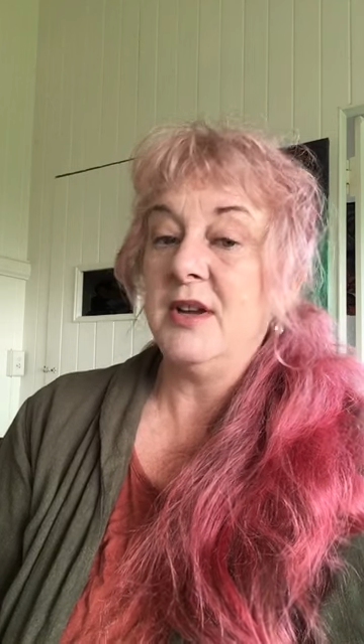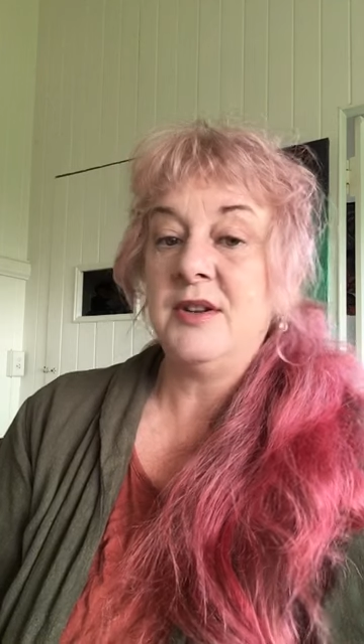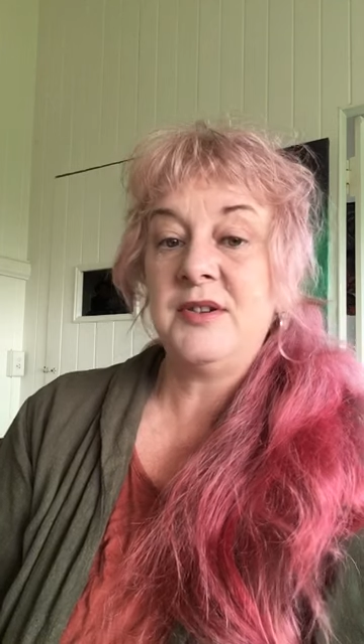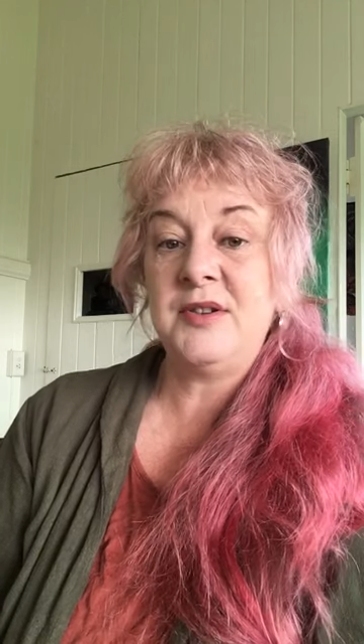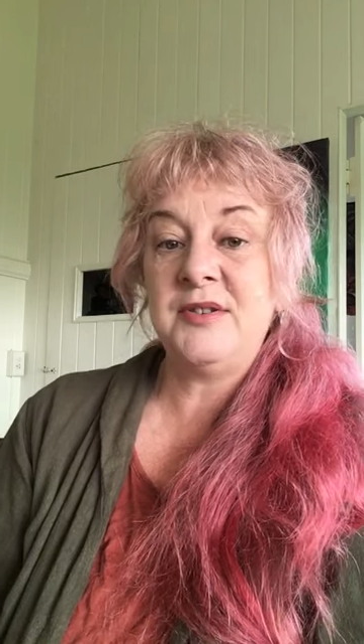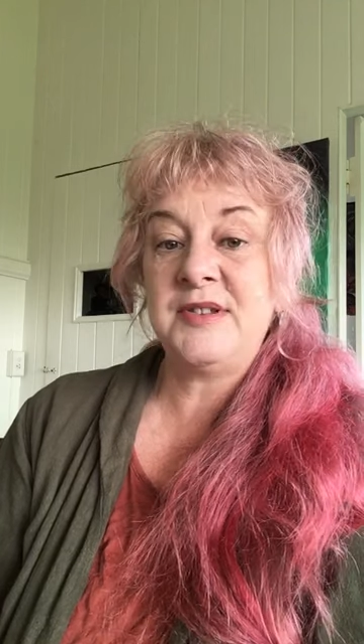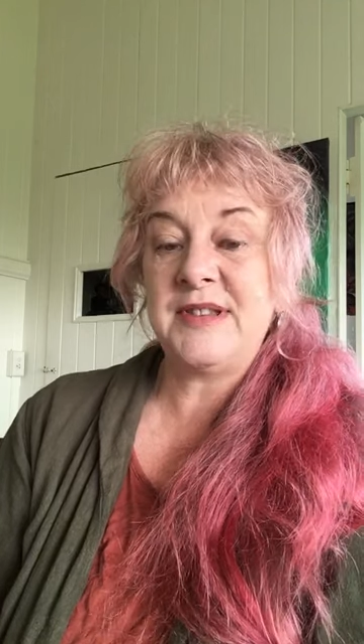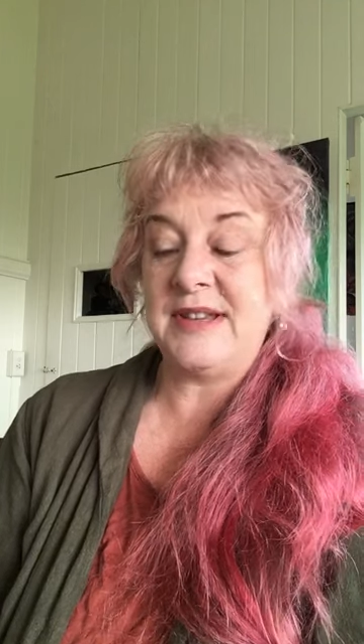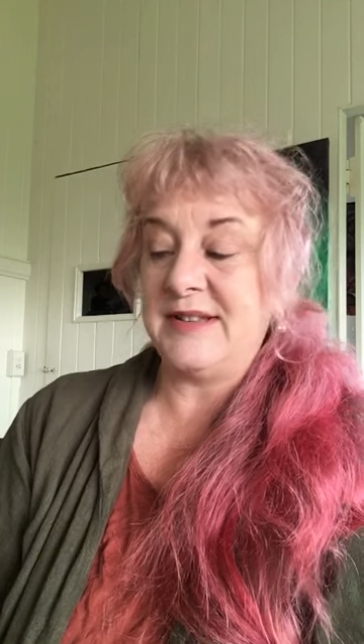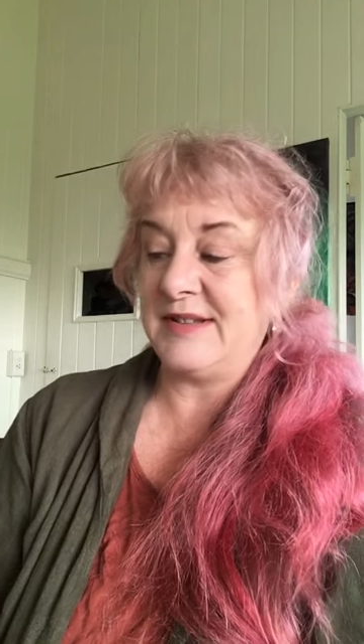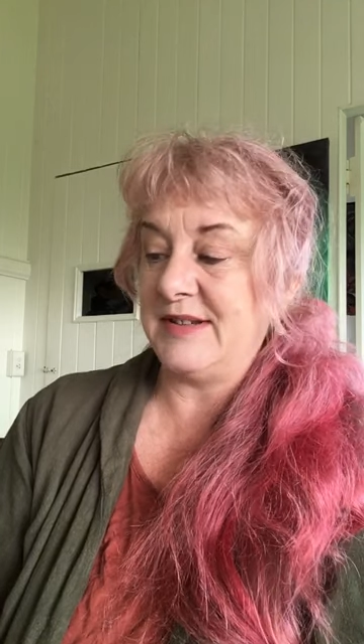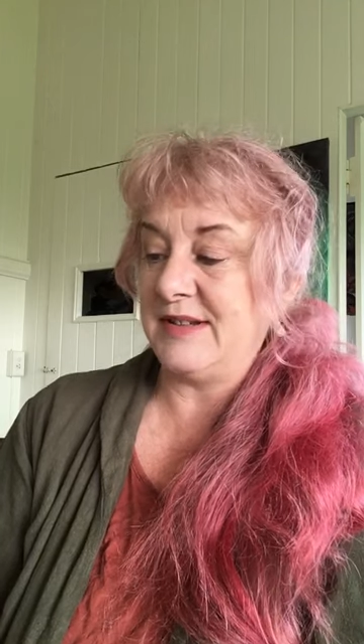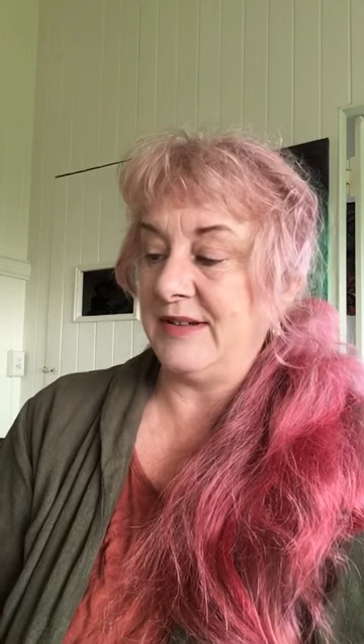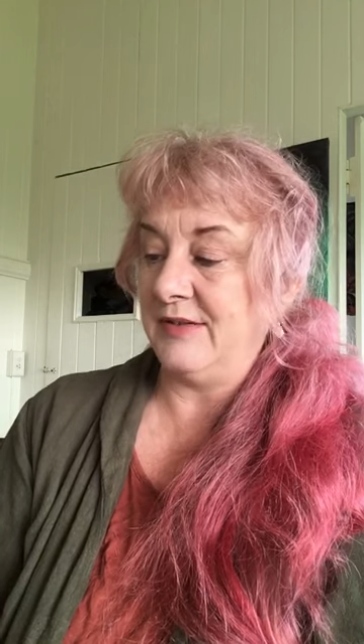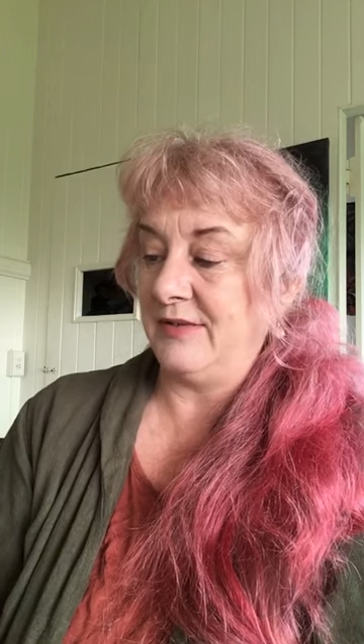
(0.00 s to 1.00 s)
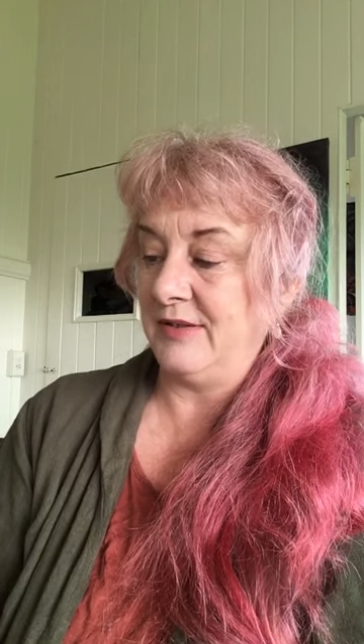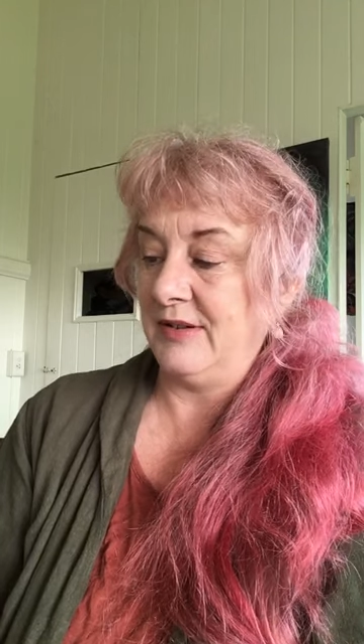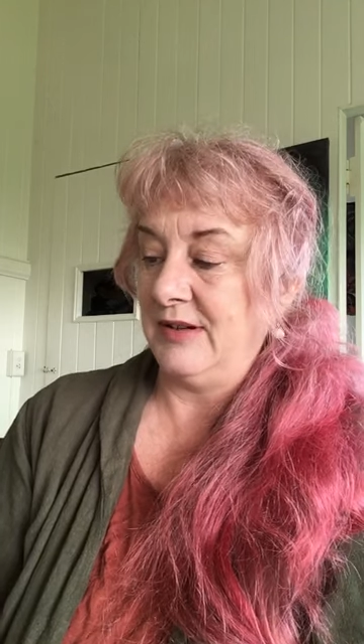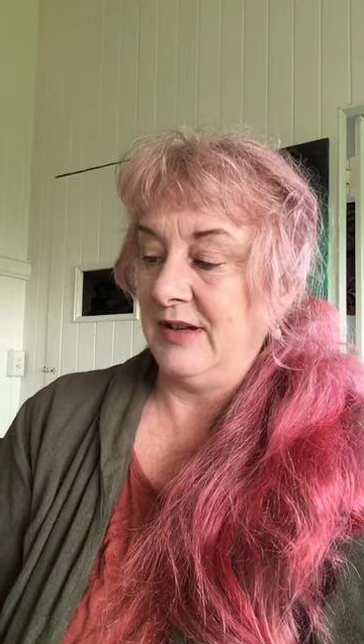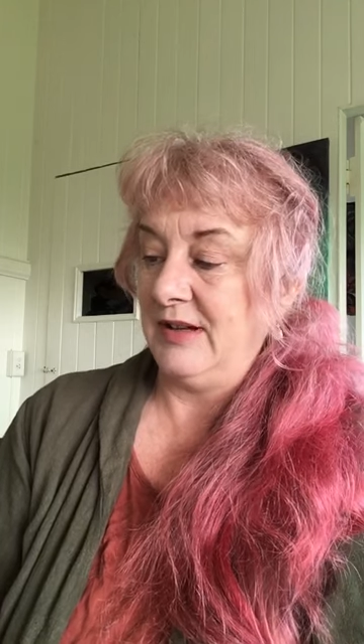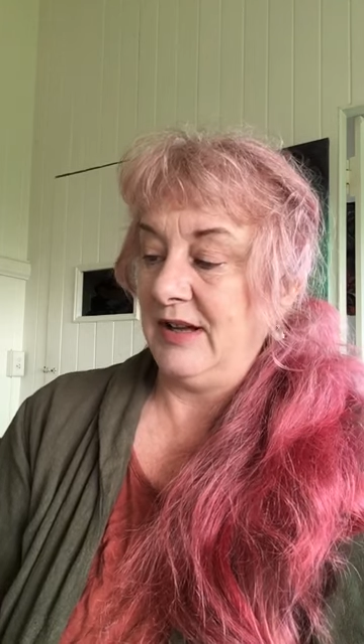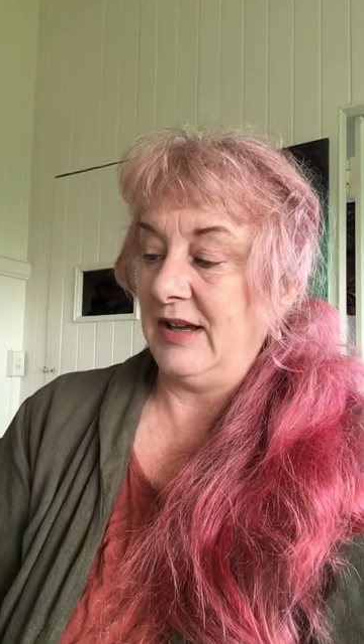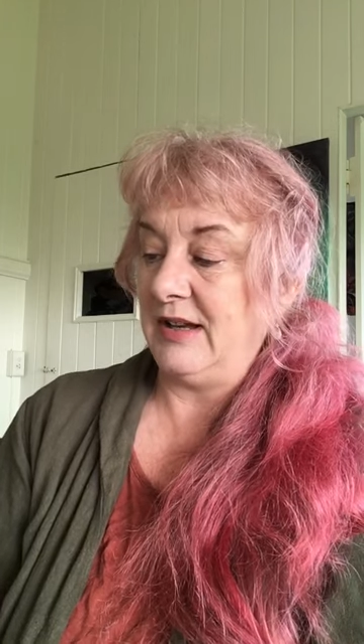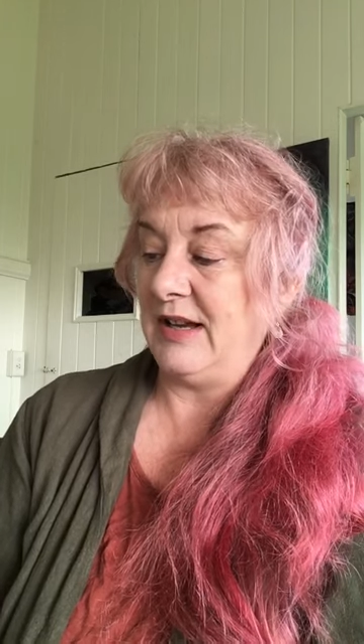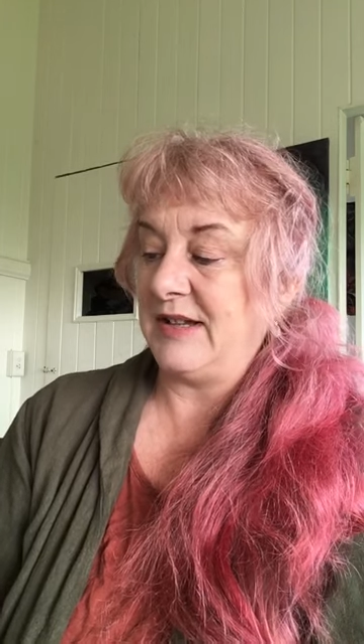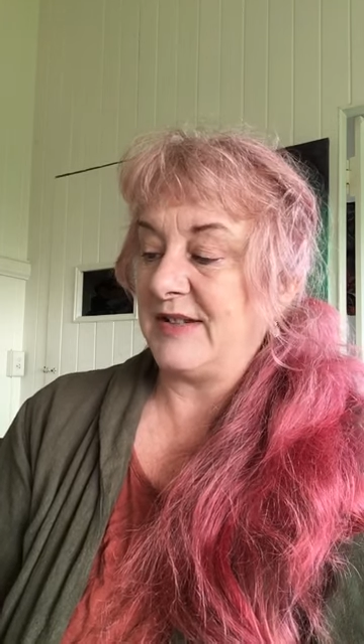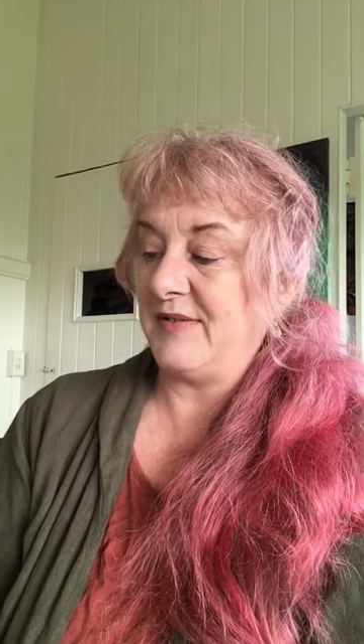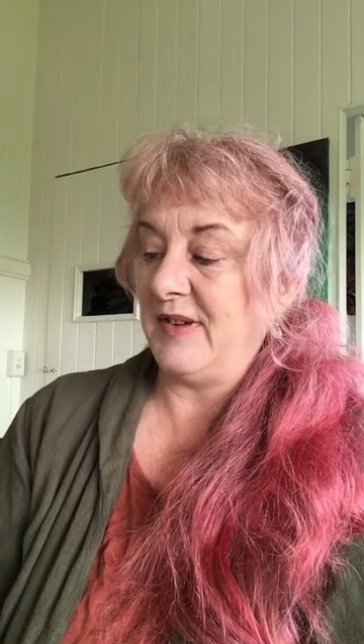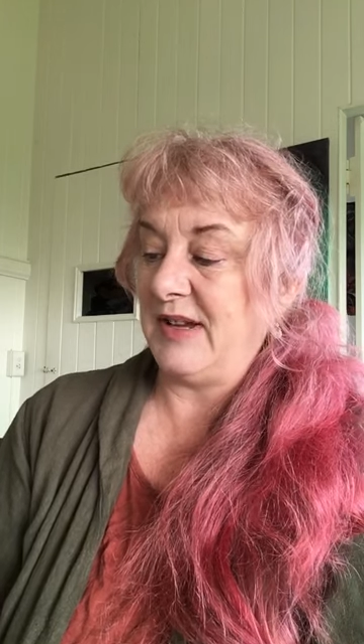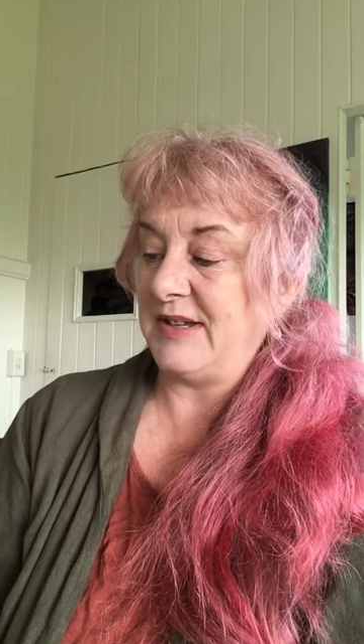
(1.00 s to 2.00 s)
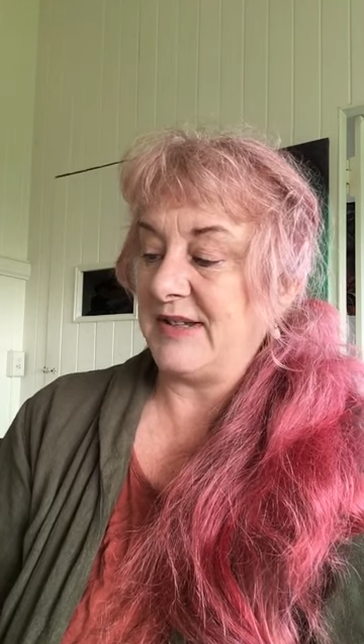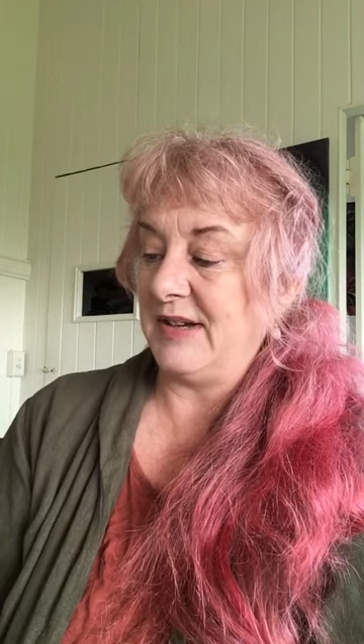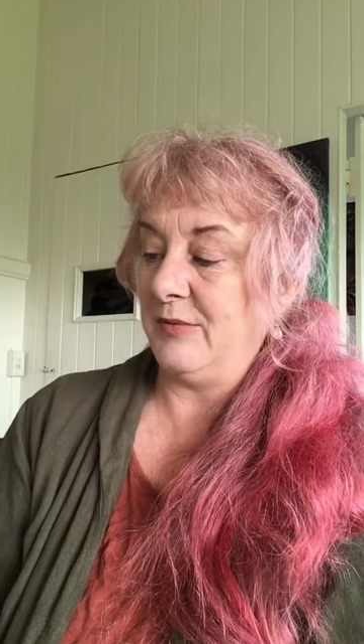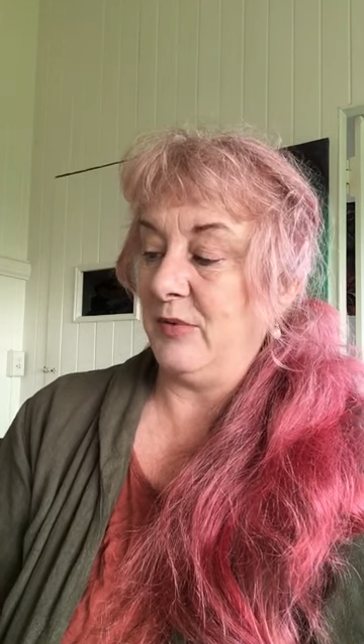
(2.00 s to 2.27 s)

too sensitive, and let's face it,